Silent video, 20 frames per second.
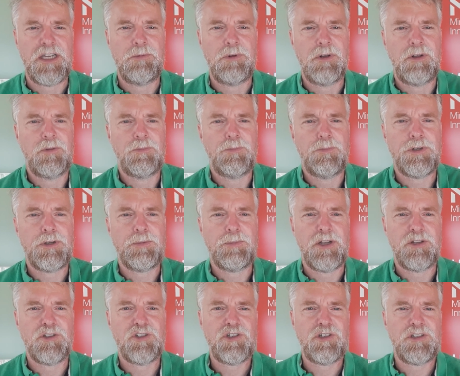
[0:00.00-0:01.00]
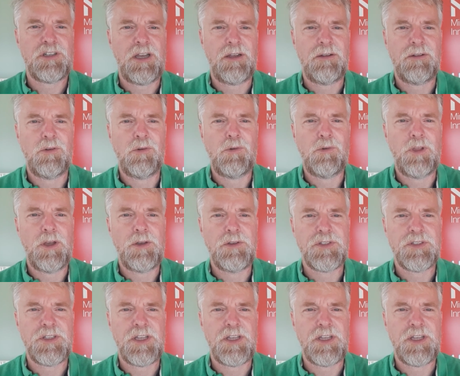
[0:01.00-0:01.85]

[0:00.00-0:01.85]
Well, pretty much, you know, all those